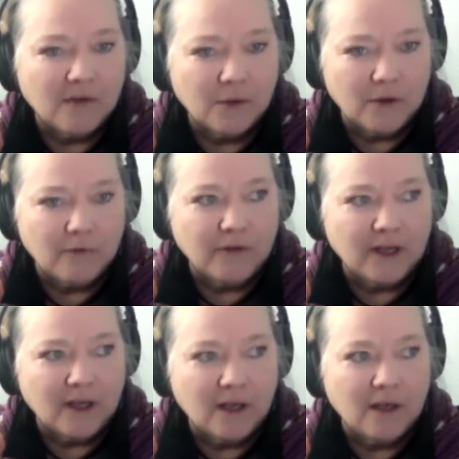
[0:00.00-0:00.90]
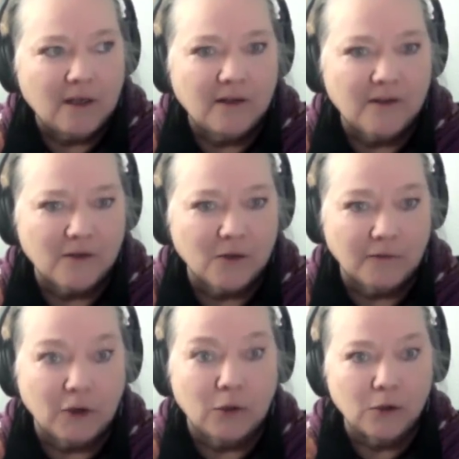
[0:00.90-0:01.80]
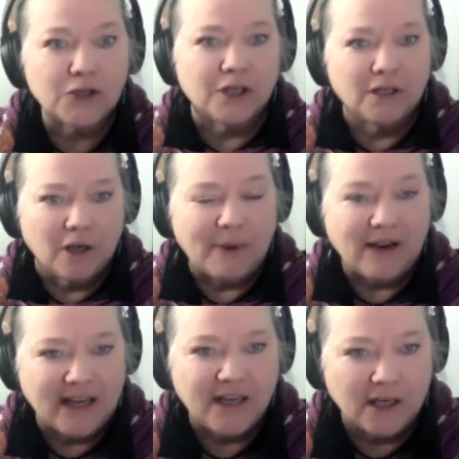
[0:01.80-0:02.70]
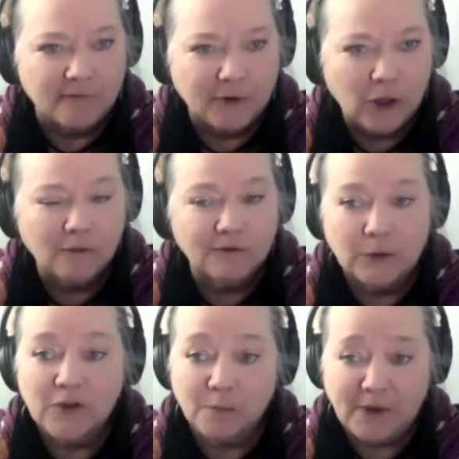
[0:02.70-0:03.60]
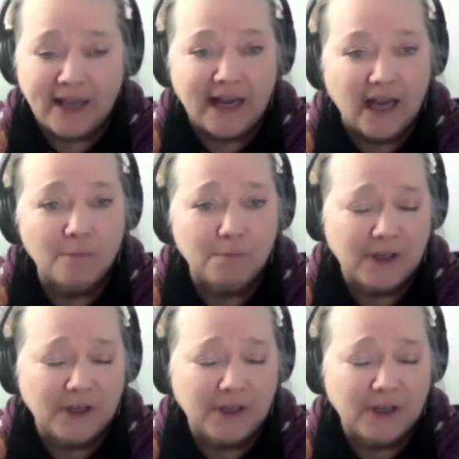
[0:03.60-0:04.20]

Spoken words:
sort of a caution about getting involved or speaking up,